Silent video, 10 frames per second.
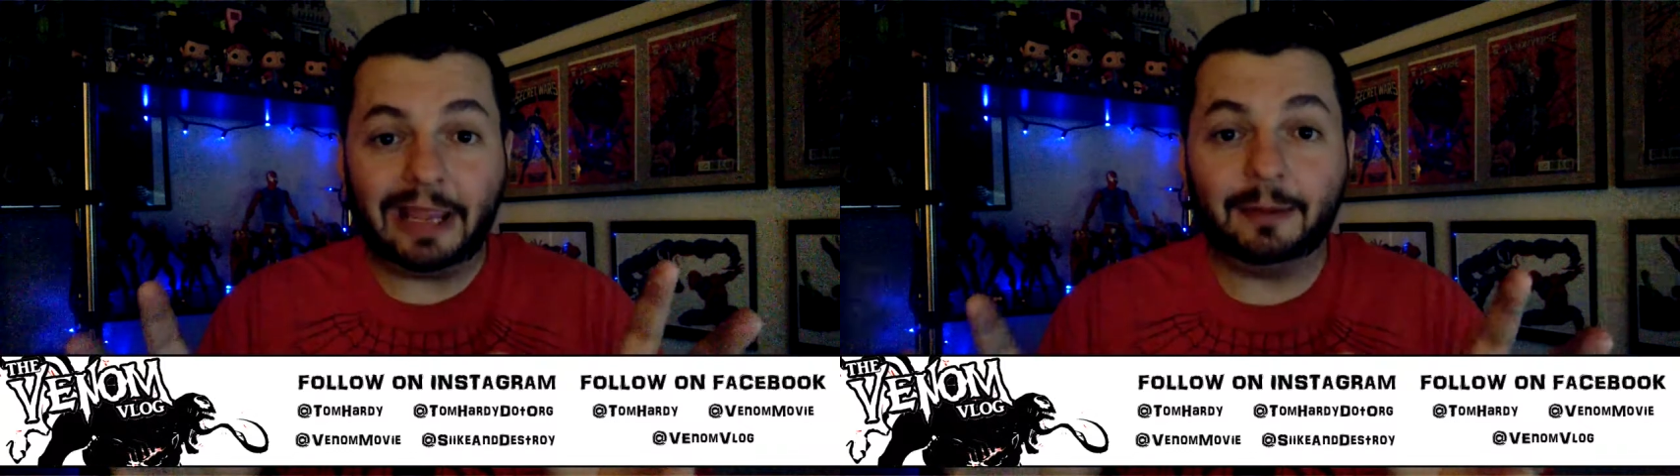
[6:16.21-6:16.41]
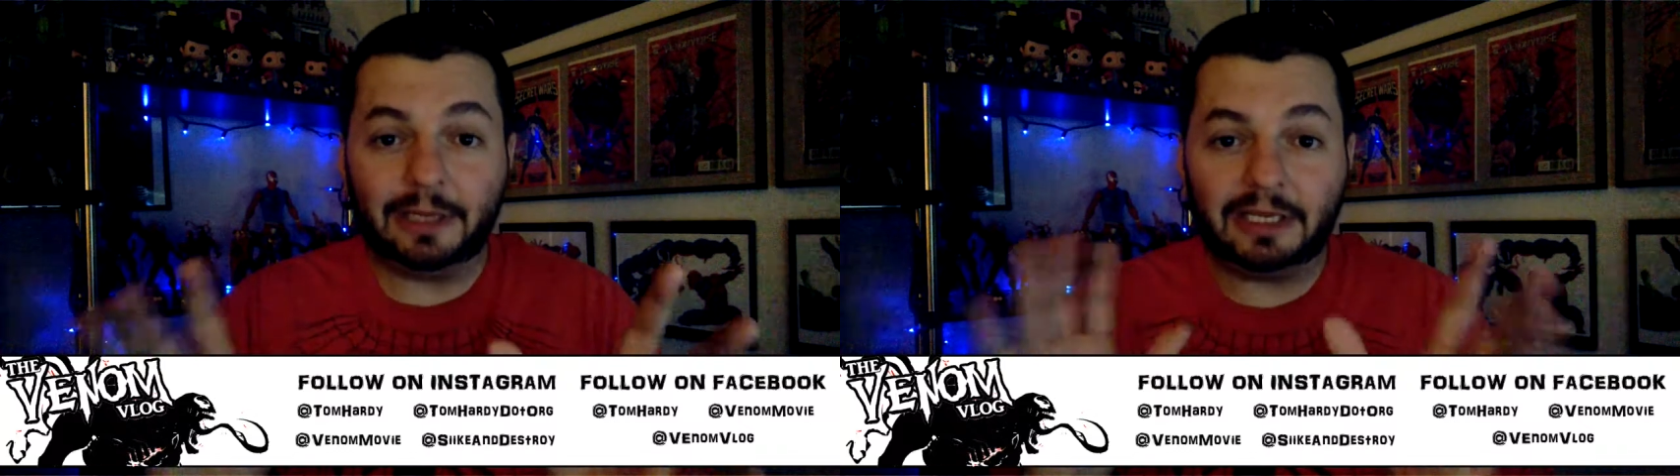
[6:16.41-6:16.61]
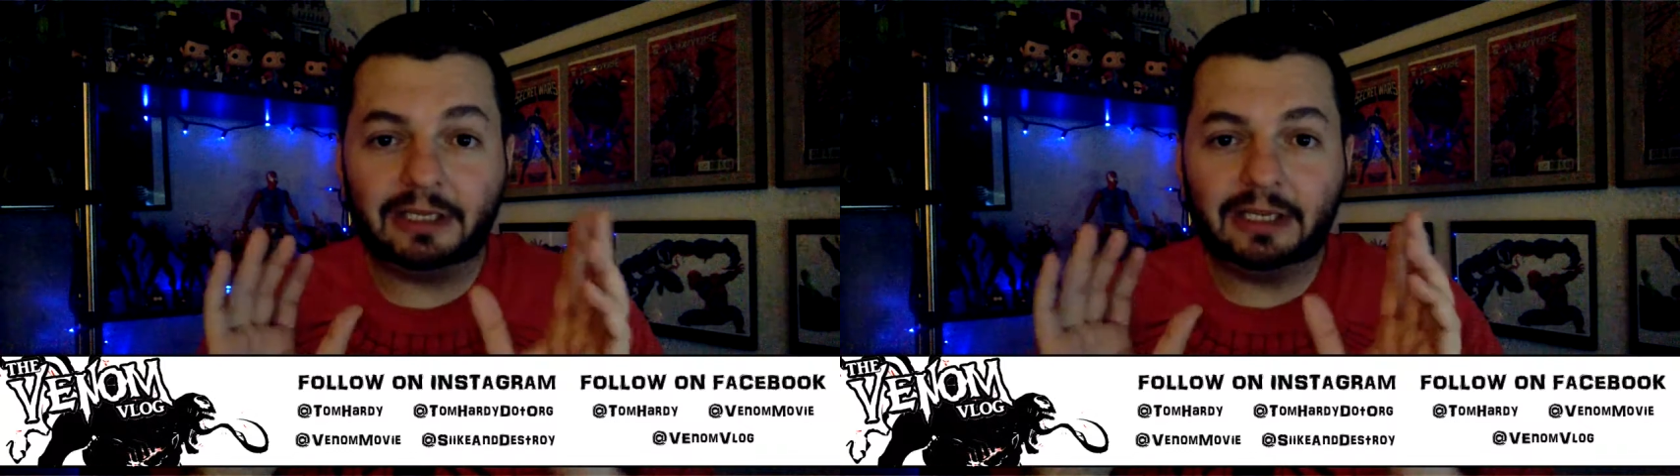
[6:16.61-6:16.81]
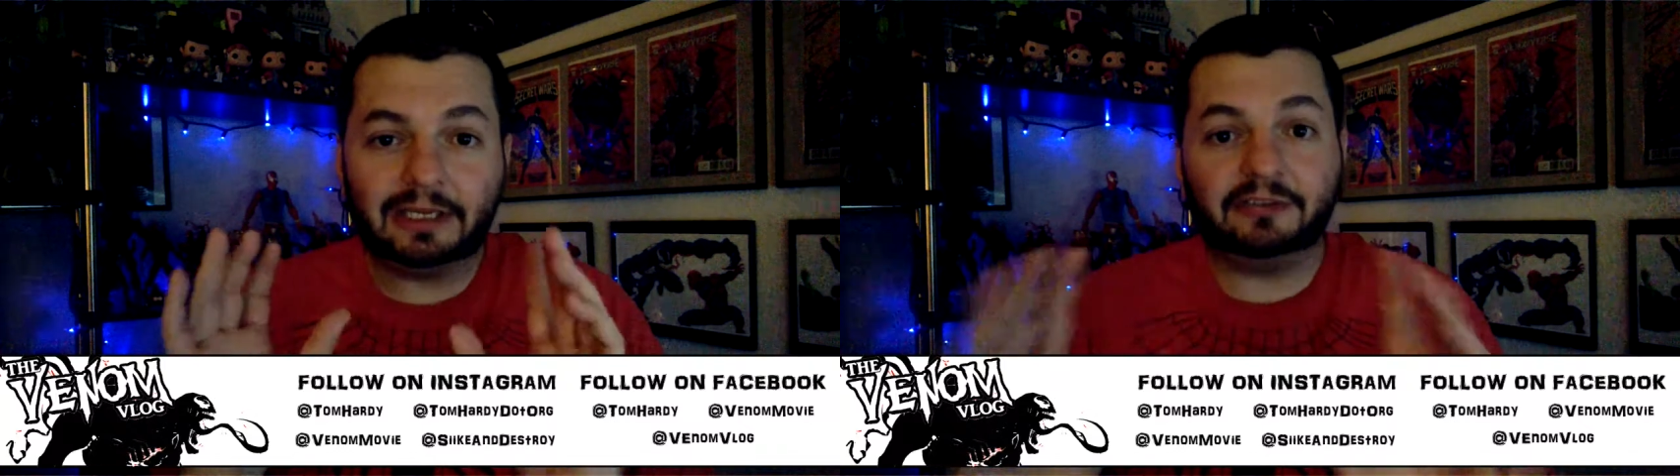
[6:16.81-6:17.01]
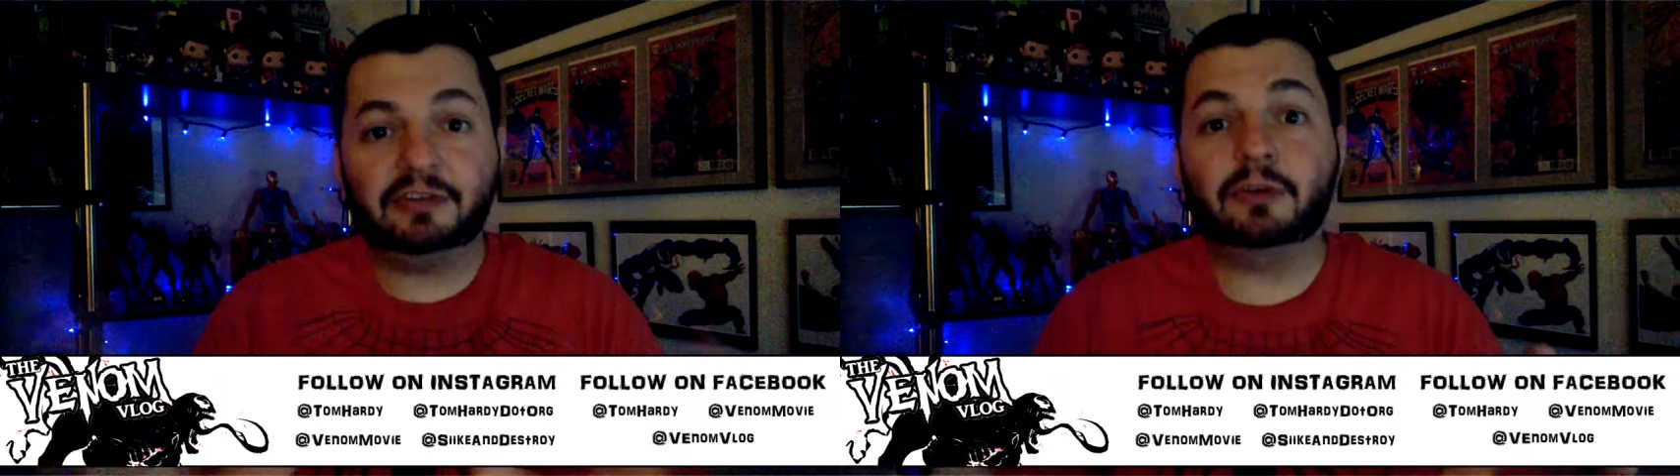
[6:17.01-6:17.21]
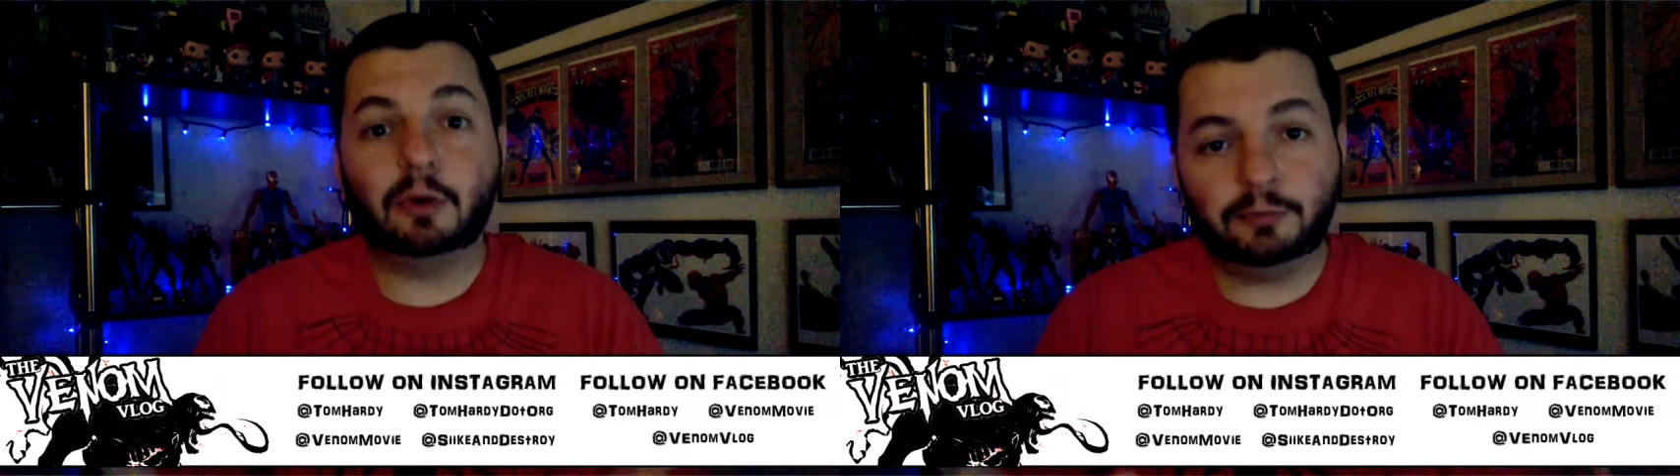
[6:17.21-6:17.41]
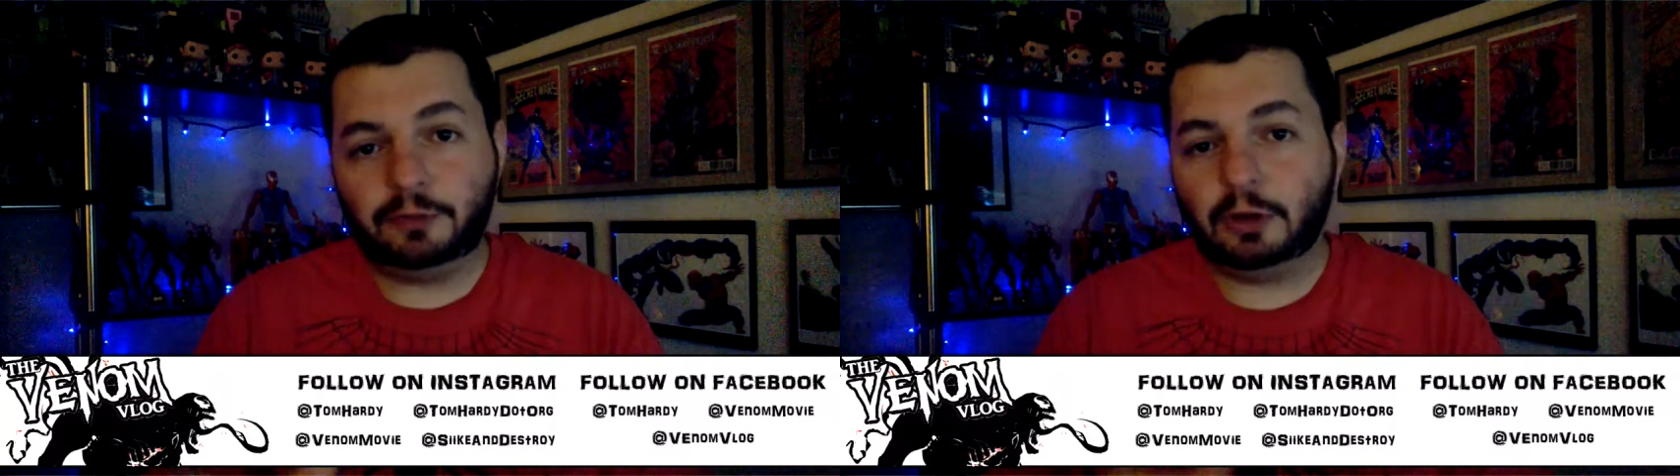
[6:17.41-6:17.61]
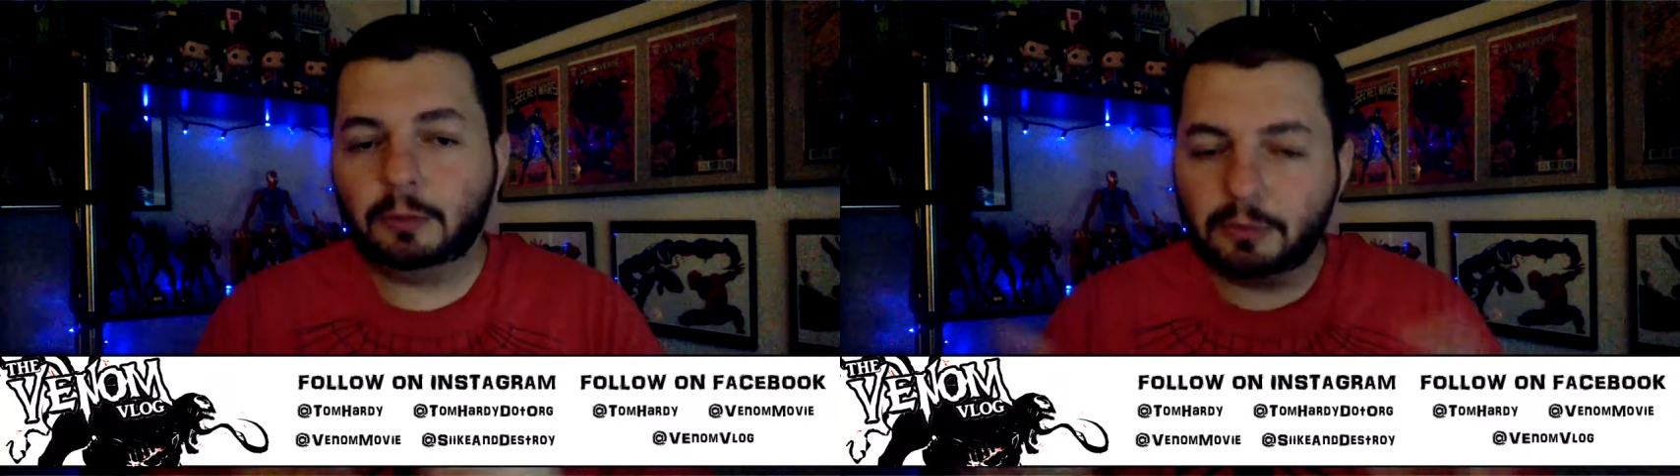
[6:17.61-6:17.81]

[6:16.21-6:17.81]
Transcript: enemy gets his own film,